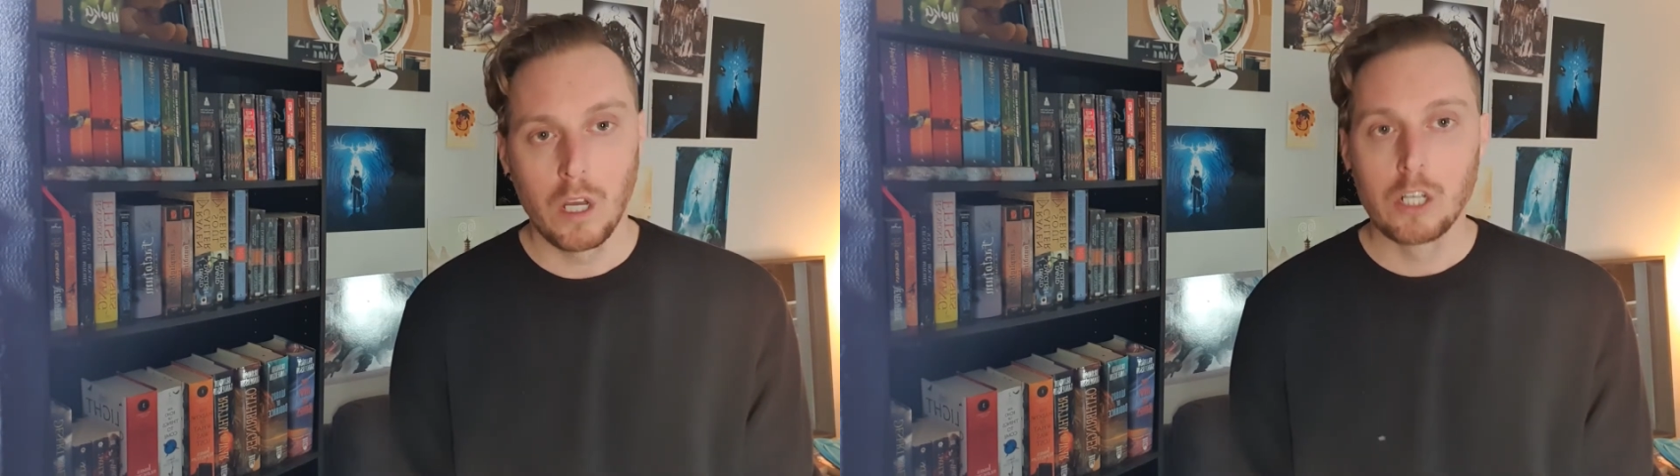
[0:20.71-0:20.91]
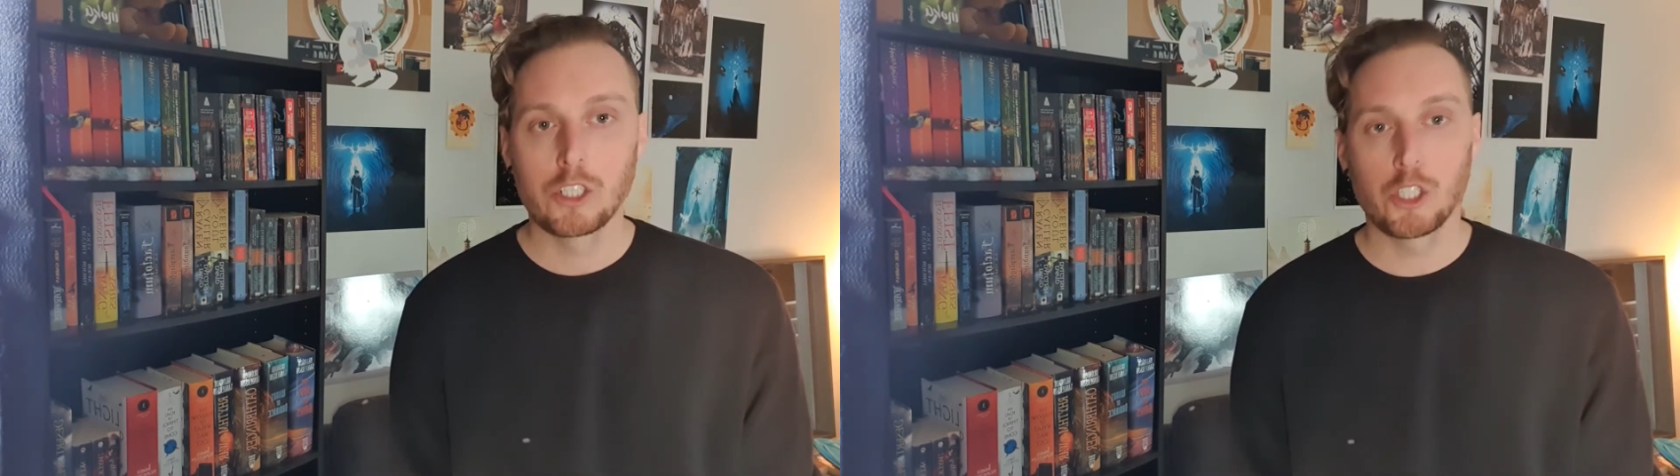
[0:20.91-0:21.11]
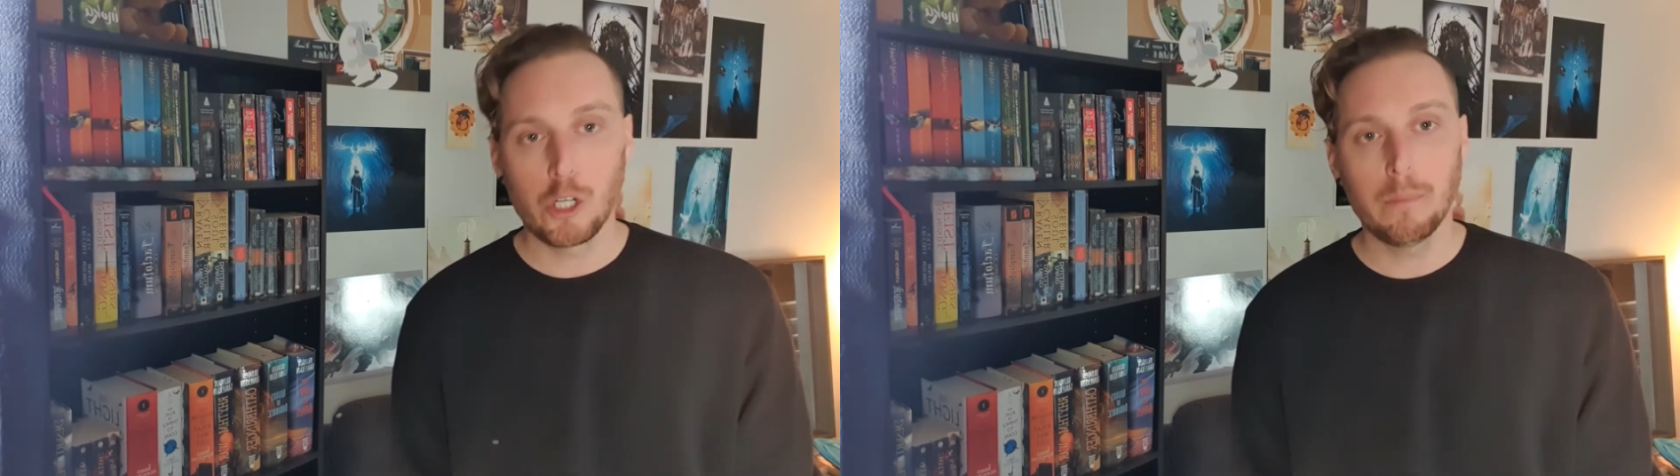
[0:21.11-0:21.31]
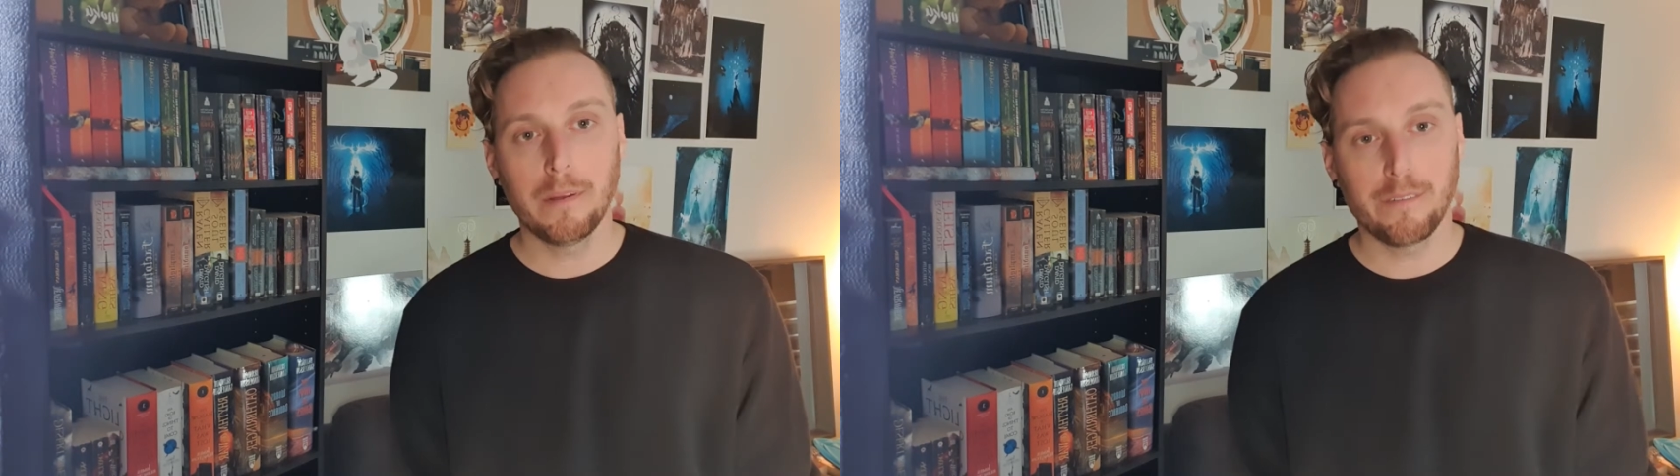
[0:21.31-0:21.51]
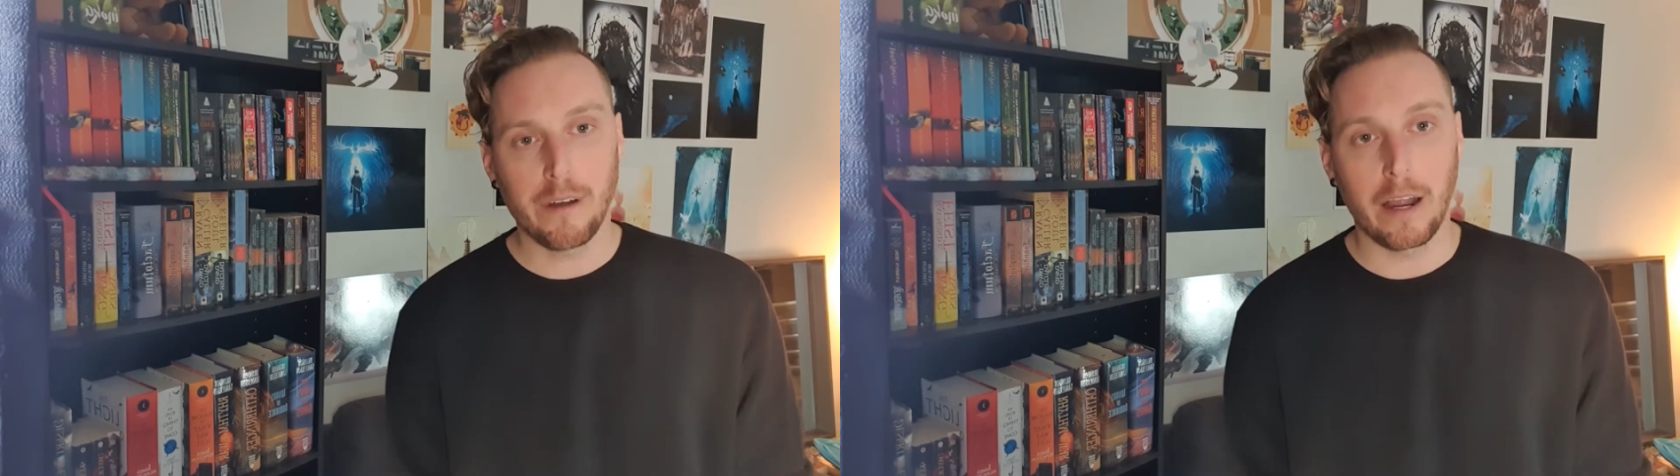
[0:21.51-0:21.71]
should be
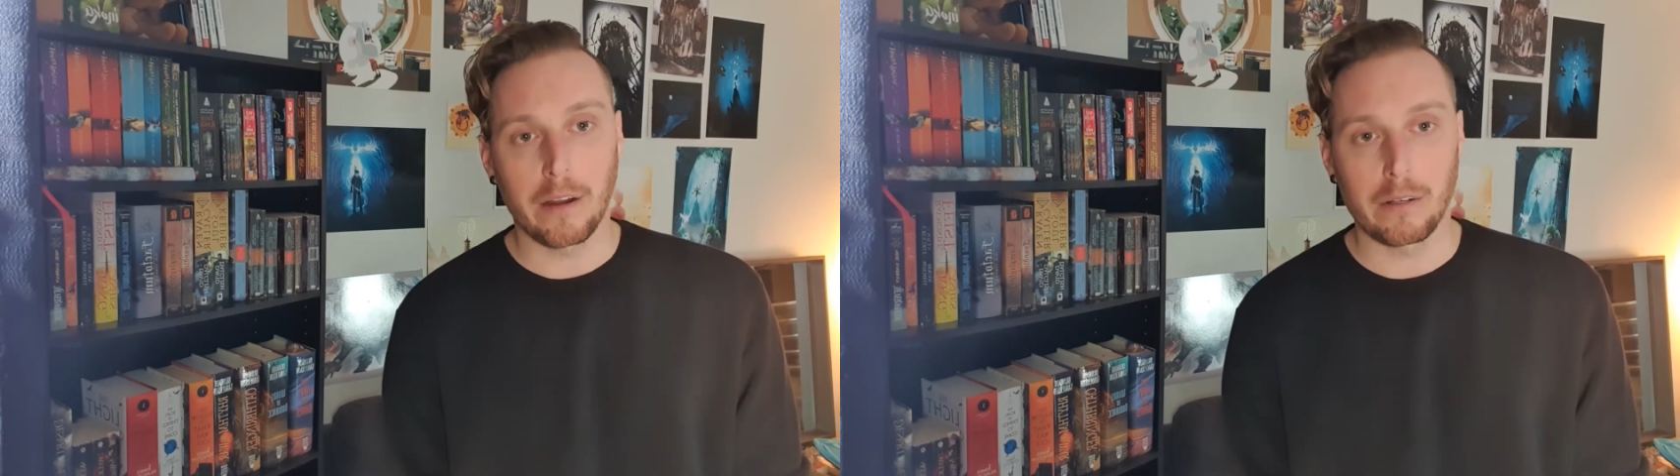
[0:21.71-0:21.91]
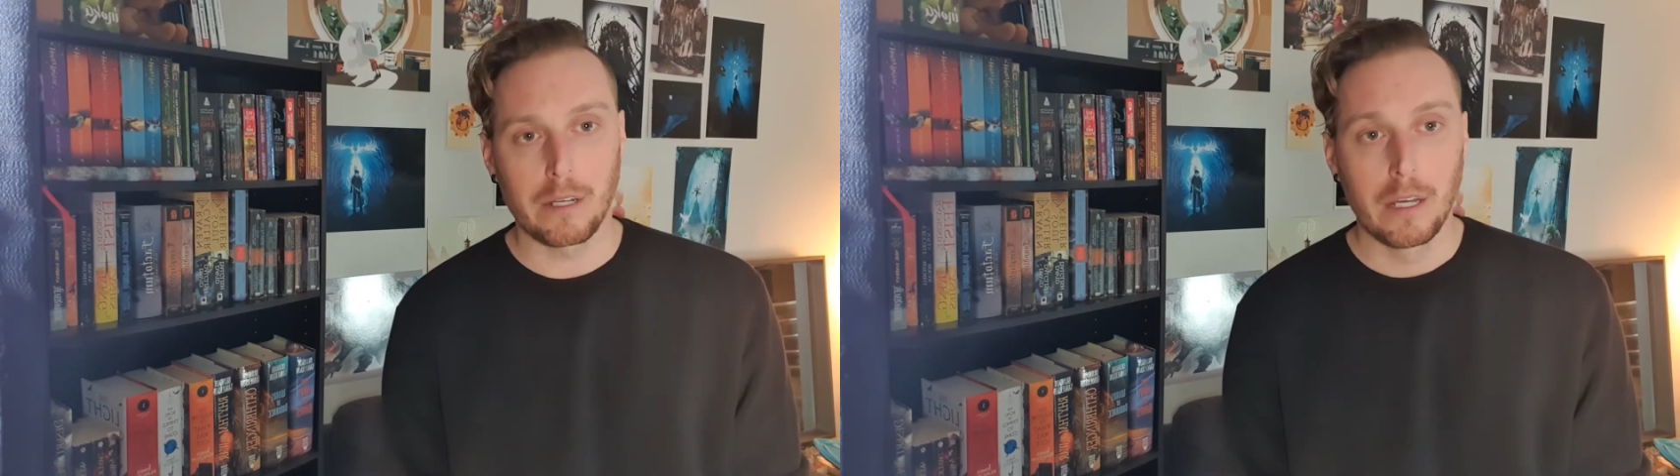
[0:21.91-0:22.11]
fired.